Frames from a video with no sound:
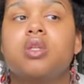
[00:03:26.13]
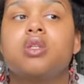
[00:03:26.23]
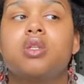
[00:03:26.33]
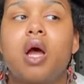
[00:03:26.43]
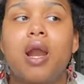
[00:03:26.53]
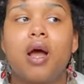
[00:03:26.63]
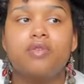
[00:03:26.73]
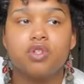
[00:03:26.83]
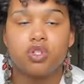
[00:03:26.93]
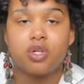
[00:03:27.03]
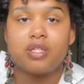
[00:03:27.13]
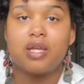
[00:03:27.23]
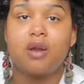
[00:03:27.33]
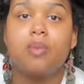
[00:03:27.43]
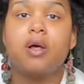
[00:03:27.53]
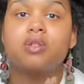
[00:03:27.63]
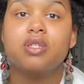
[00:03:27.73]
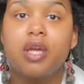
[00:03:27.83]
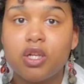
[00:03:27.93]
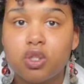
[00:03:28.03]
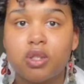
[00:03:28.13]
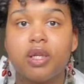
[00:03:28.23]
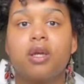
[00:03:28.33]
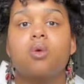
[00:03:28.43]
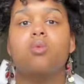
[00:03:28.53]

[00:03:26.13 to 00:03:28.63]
to not have to stress out about scheduling,